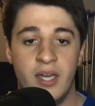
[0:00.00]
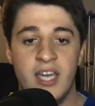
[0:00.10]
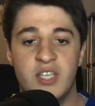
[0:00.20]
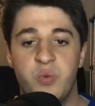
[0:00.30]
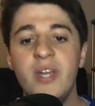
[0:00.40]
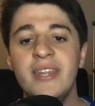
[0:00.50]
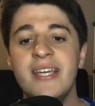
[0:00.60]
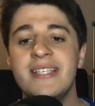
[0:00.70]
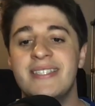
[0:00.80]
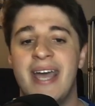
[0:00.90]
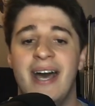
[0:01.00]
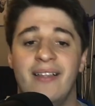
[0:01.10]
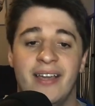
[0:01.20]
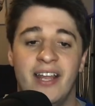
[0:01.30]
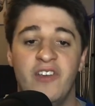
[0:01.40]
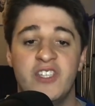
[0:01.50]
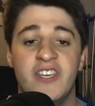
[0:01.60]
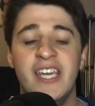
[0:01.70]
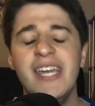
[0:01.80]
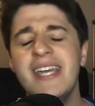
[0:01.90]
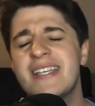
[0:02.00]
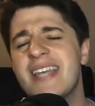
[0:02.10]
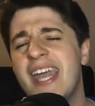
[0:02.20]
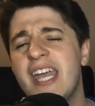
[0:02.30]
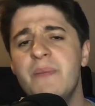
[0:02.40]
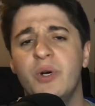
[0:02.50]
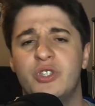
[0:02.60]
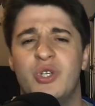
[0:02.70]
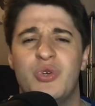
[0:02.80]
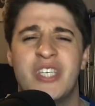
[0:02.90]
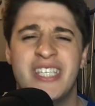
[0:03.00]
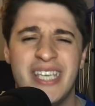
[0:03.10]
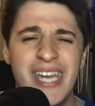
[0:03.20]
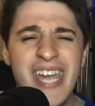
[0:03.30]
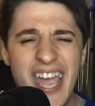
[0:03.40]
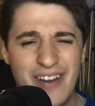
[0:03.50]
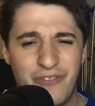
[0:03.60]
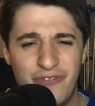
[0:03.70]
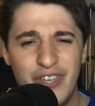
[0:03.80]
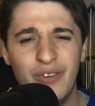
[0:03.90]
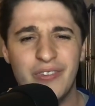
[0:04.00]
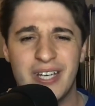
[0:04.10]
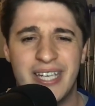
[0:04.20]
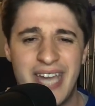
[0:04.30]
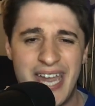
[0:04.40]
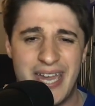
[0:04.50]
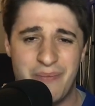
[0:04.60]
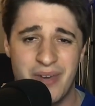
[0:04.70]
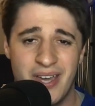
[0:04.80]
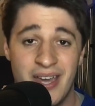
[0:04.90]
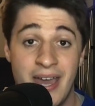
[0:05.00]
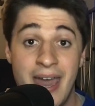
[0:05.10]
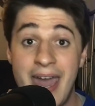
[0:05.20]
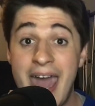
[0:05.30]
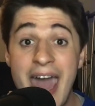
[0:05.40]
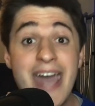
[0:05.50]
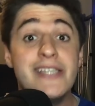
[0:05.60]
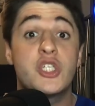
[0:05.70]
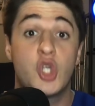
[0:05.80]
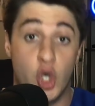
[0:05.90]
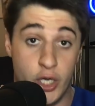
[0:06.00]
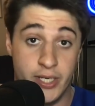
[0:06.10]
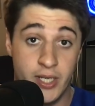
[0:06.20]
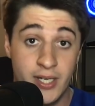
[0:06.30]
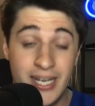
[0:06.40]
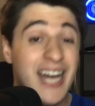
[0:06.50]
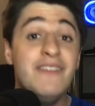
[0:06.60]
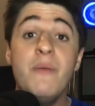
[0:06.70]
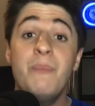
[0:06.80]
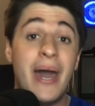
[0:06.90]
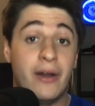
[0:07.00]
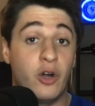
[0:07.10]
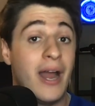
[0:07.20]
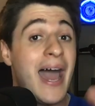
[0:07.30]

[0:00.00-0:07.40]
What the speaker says: is with his talent, is he is able to see and feel the game as good, not even better,